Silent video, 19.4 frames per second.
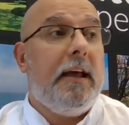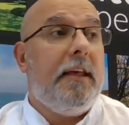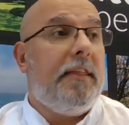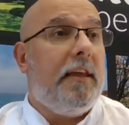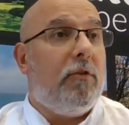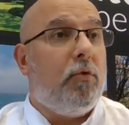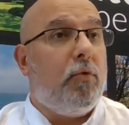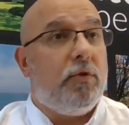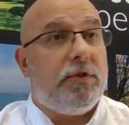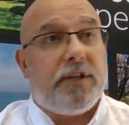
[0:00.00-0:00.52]

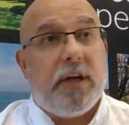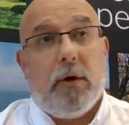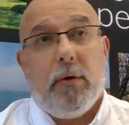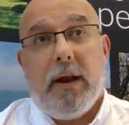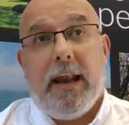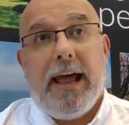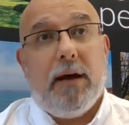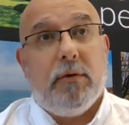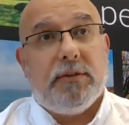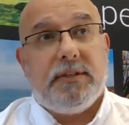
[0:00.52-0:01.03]
There are also
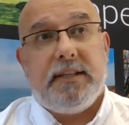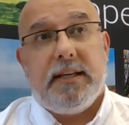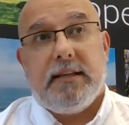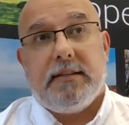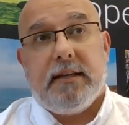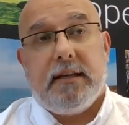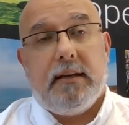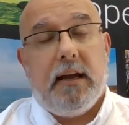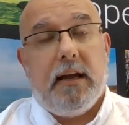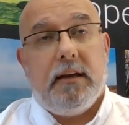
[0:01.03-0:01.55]

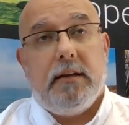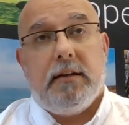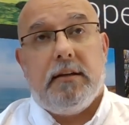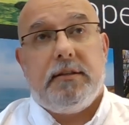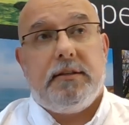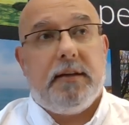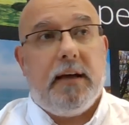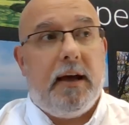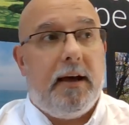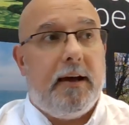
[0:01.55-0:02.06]
allowances and